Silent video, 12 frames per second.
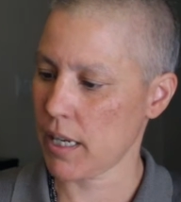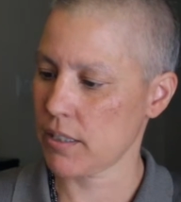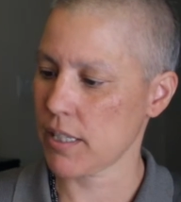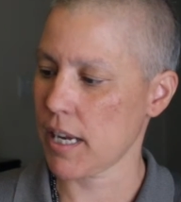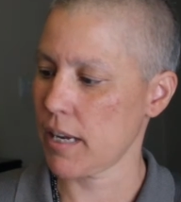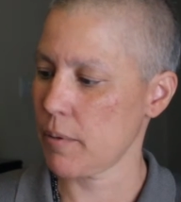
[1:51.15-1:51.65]

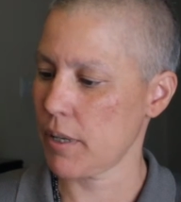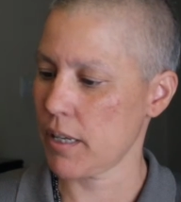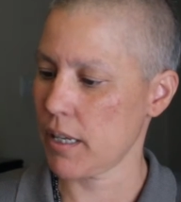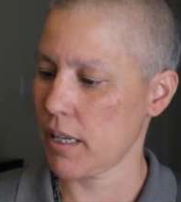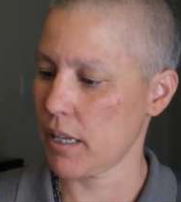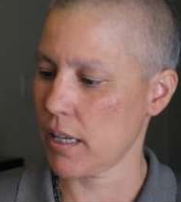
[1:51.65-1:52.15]
it's a,
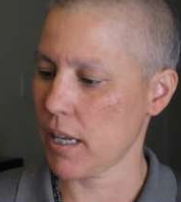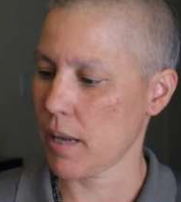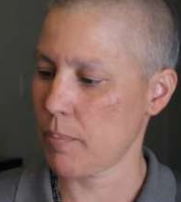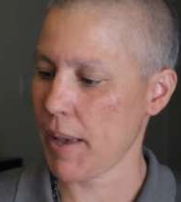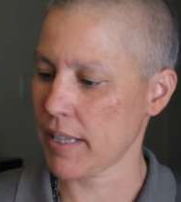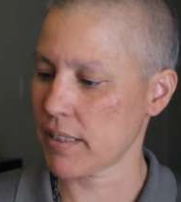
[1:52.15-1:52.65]

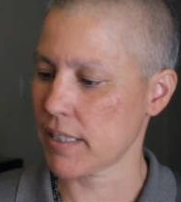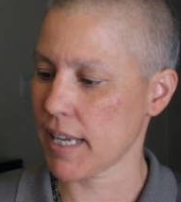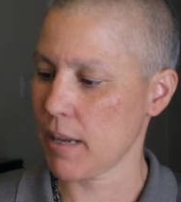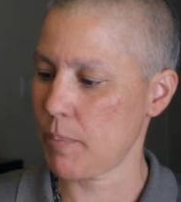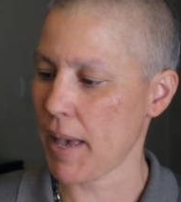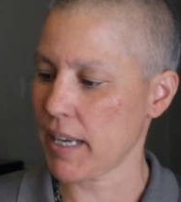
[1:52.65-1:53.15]
a pet,
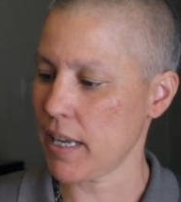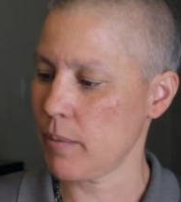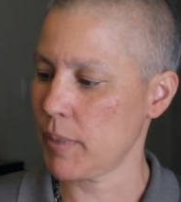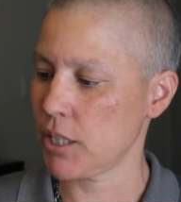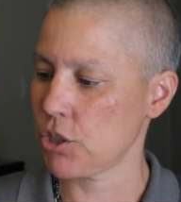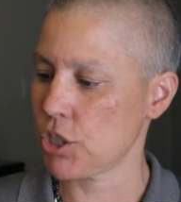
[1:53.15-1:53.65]
pet
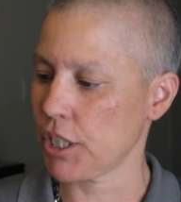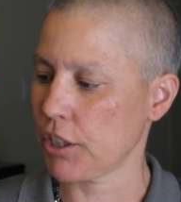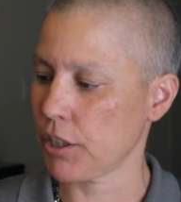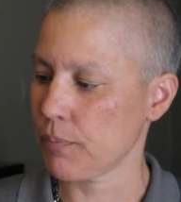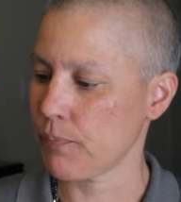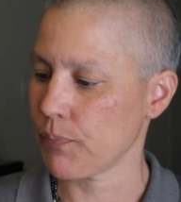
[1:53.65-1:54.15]
image
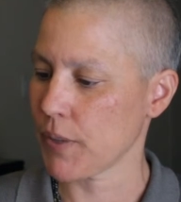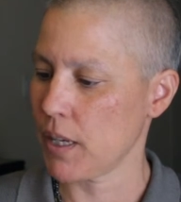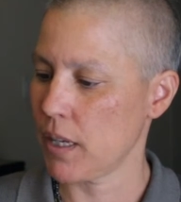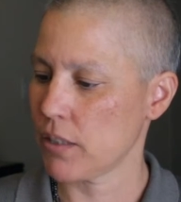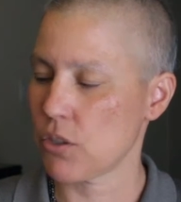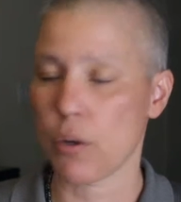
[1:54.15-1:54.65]
here
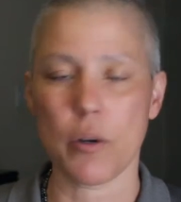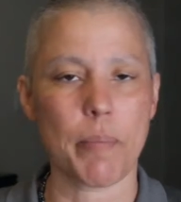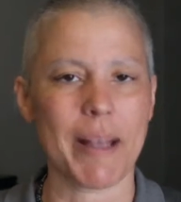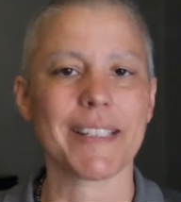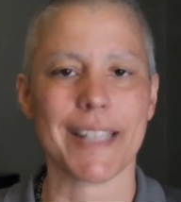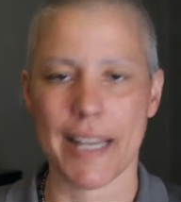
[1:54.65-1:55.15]
so a
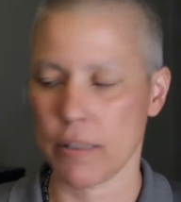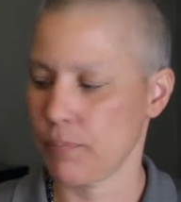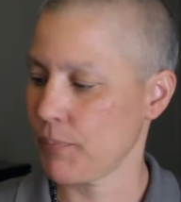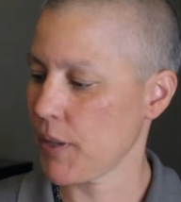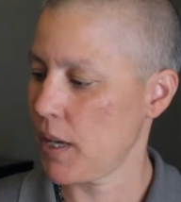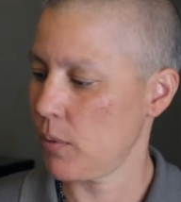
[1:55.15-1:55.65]
PET scan,
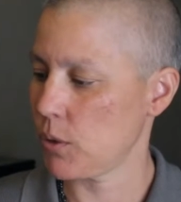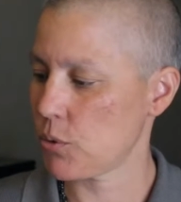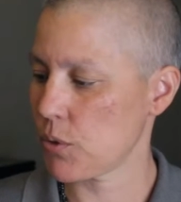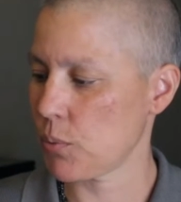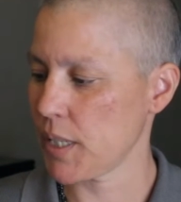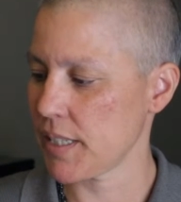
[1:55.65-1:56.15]
which
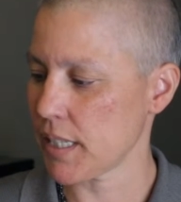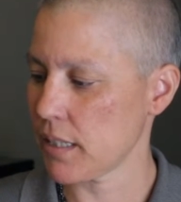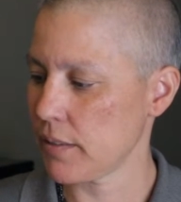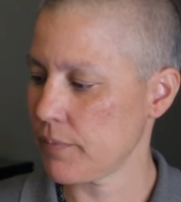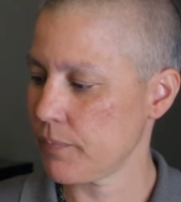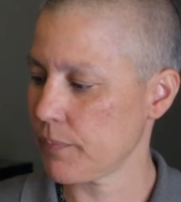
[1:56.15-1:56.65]
was
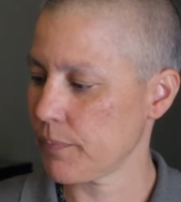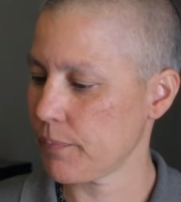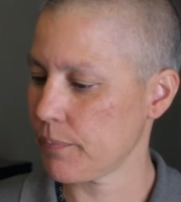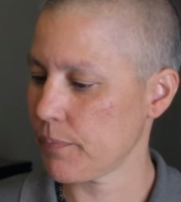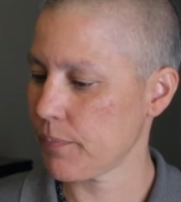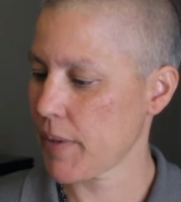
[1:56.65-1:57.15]
recent,
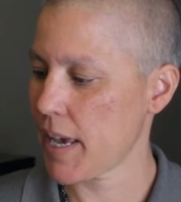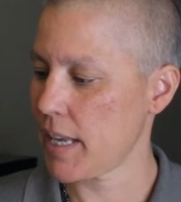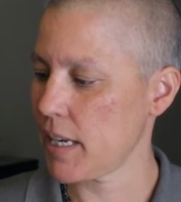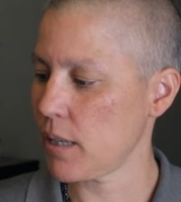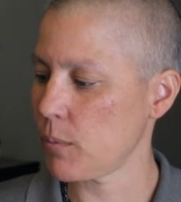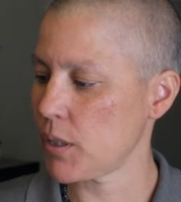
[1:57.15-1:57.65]

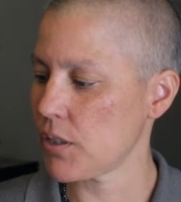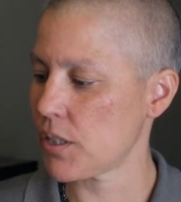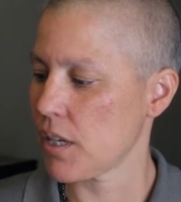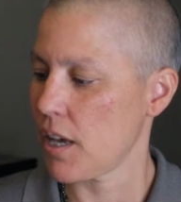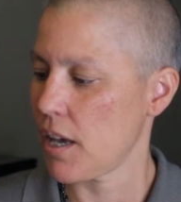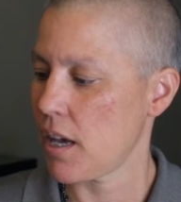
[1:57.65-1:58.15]
and it
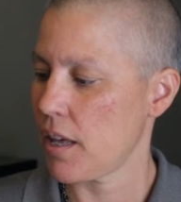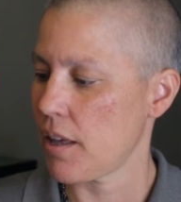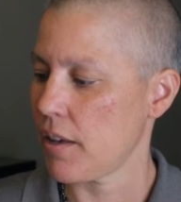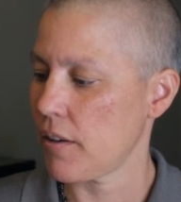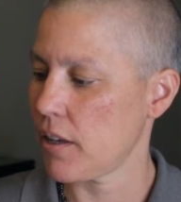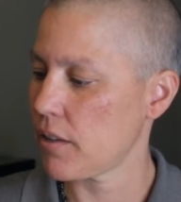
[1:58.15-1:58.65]
was
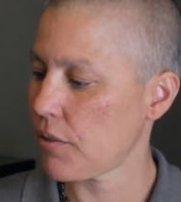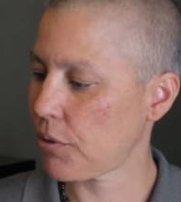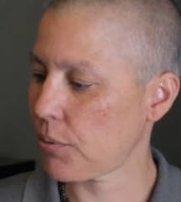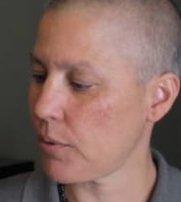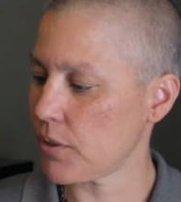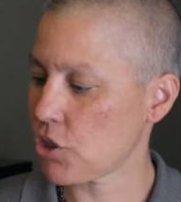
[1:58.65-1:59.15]

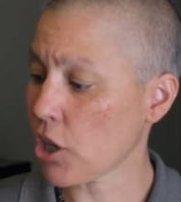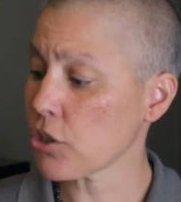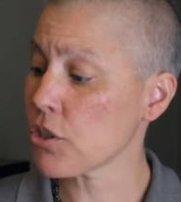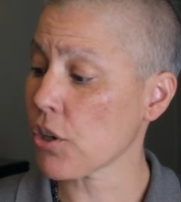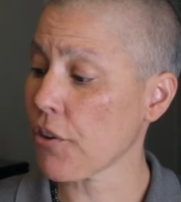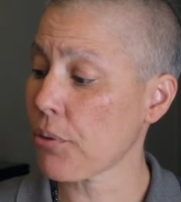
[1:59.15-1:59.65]

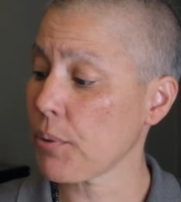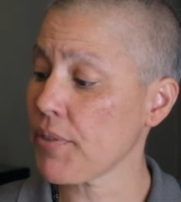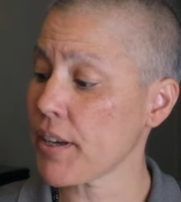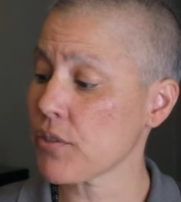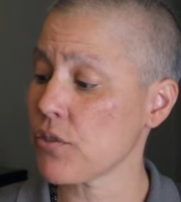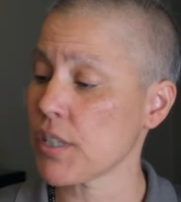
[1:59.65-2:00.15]
charges are
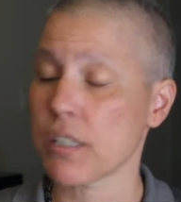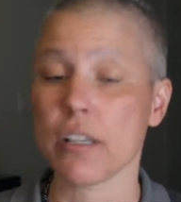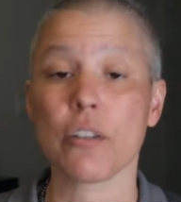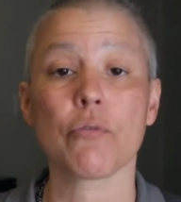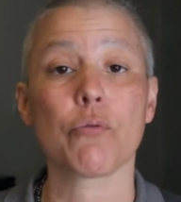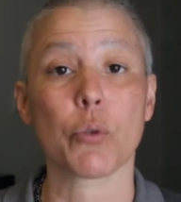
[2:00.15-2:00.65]

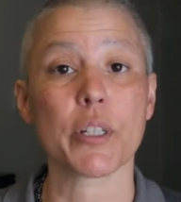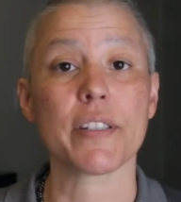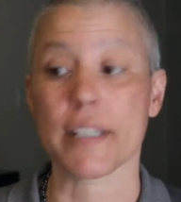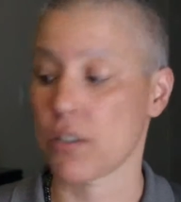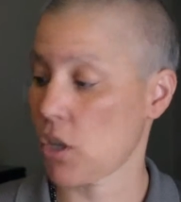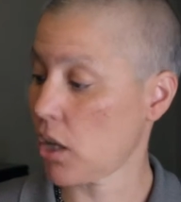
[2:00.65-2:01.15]

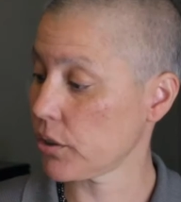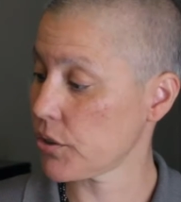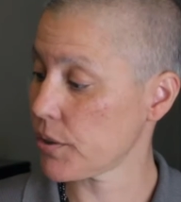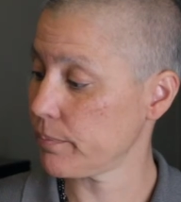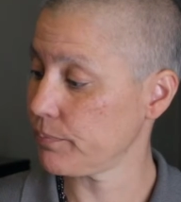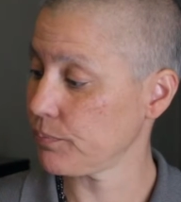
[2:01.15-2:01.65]

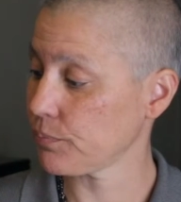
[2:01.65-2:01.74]
$3,646.